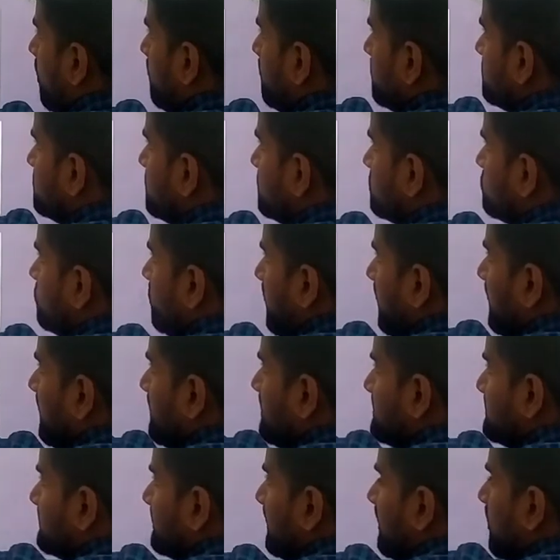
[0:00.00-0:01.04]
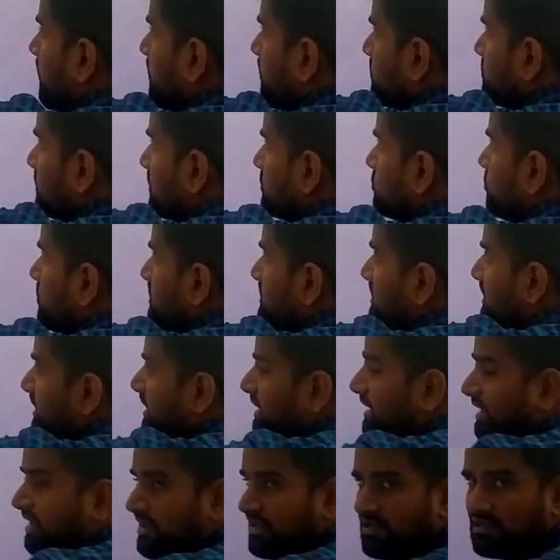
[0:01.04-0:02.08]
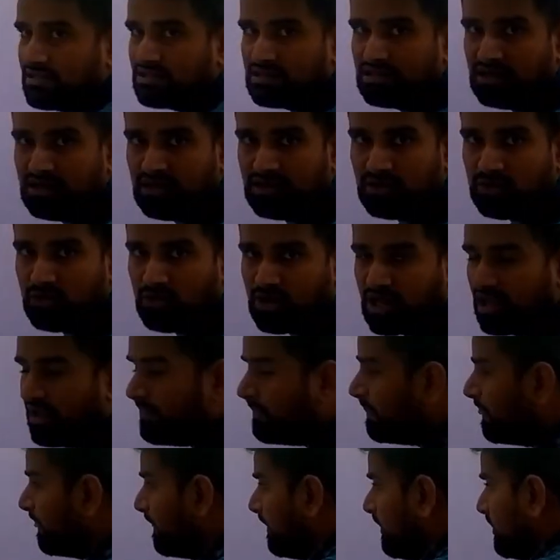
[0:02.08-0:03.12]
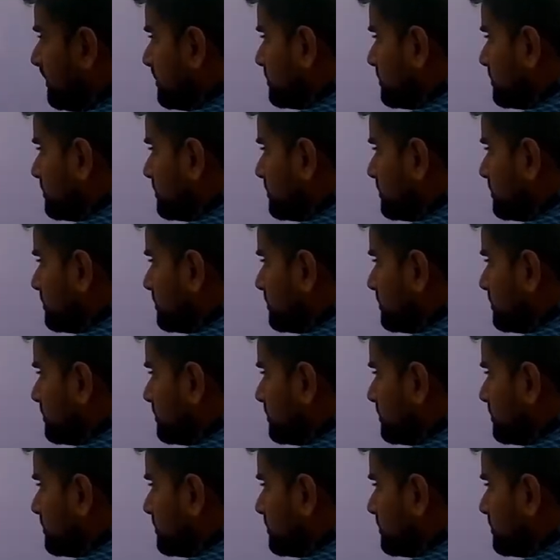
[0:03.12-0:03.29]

to opposite two angles, opposite two interior angles. Okay,